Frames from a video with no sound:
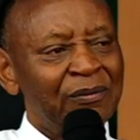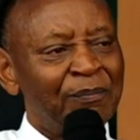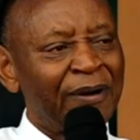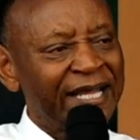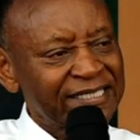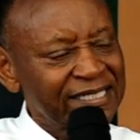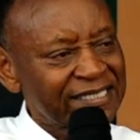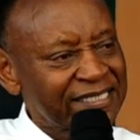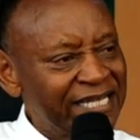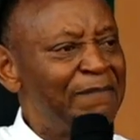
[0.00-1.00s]
blesses
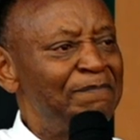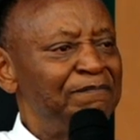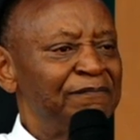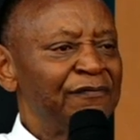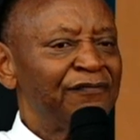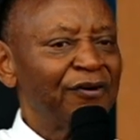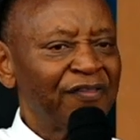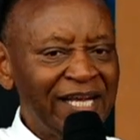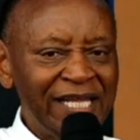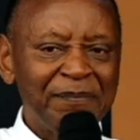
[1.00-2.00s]
them for
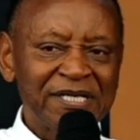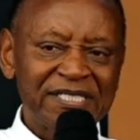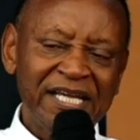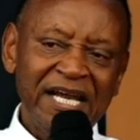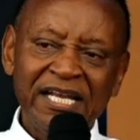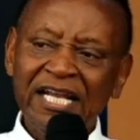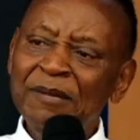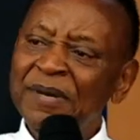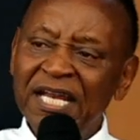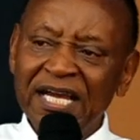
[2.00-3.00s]
the labors they had, and
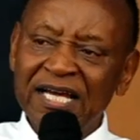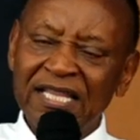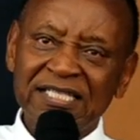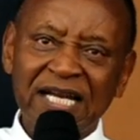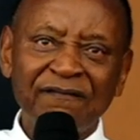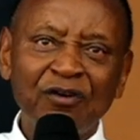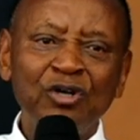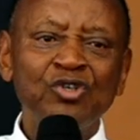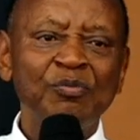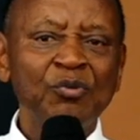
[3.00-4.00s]
many others that have gone
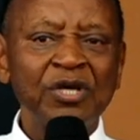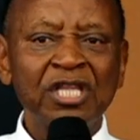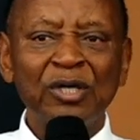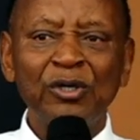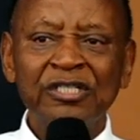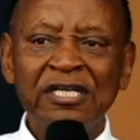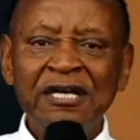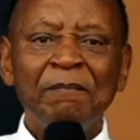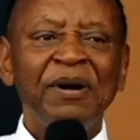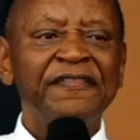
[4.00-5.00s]
to be with the Lord,
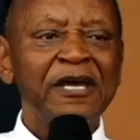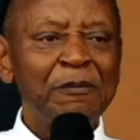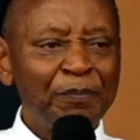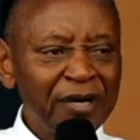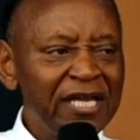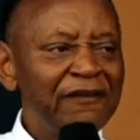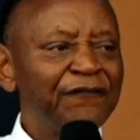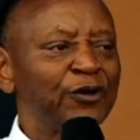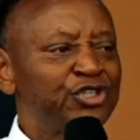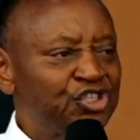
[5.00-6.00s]
but they prayed
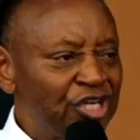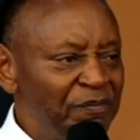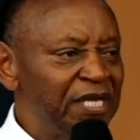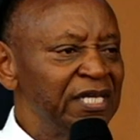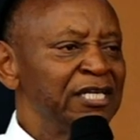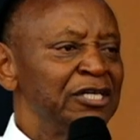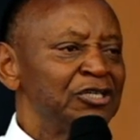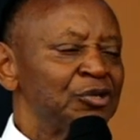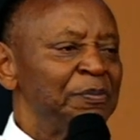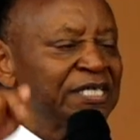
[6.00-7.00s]
for Jimmy
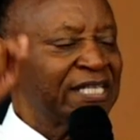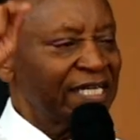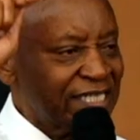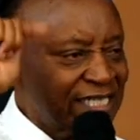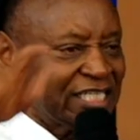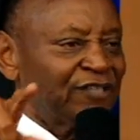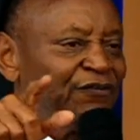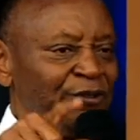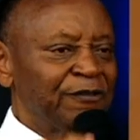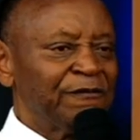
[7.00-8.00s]
to be
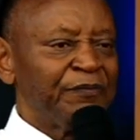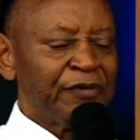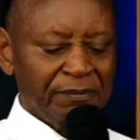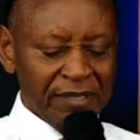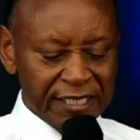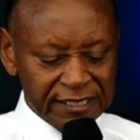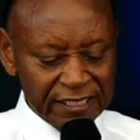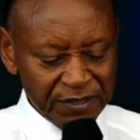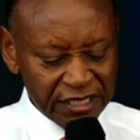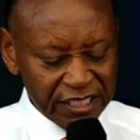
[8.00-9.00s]
successful. Blessed
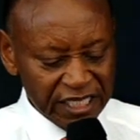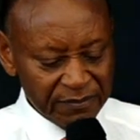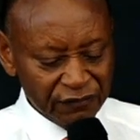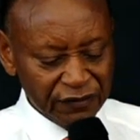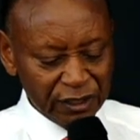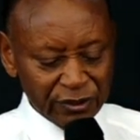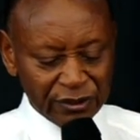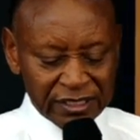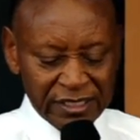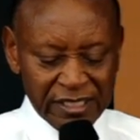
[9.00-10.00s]
be the name of the
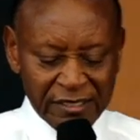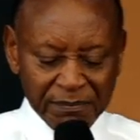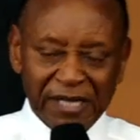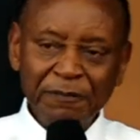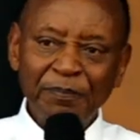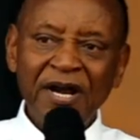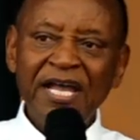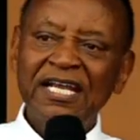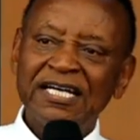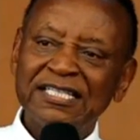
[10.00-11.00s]
Lord. But
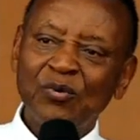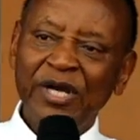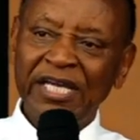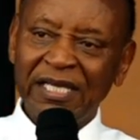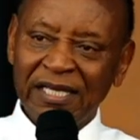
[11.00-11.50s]
pride has a way